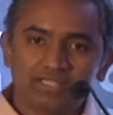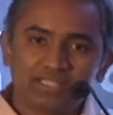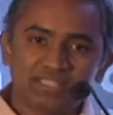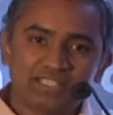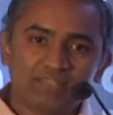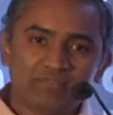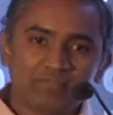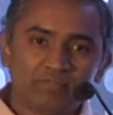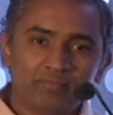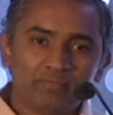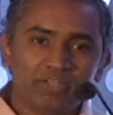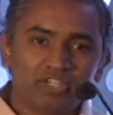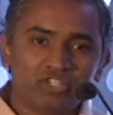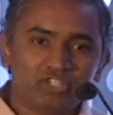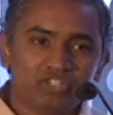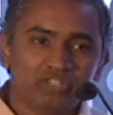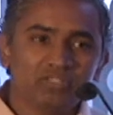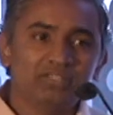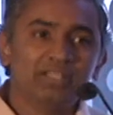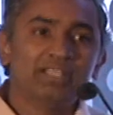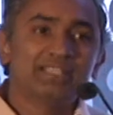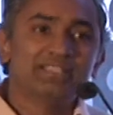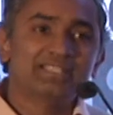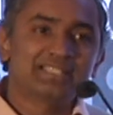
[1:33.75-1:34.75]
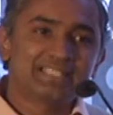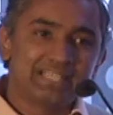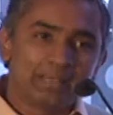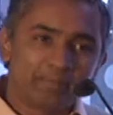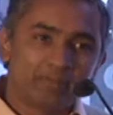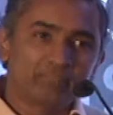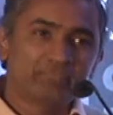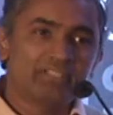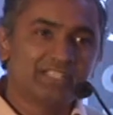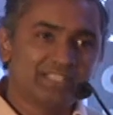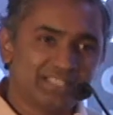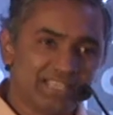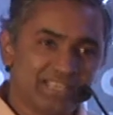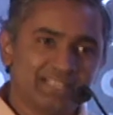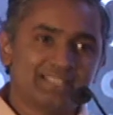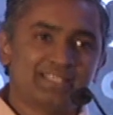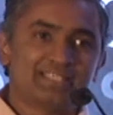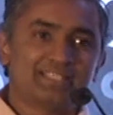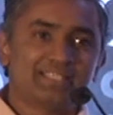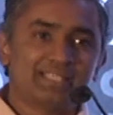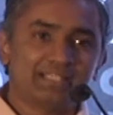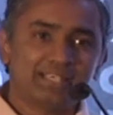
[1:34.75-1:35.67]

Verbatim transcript: this information in some of these cases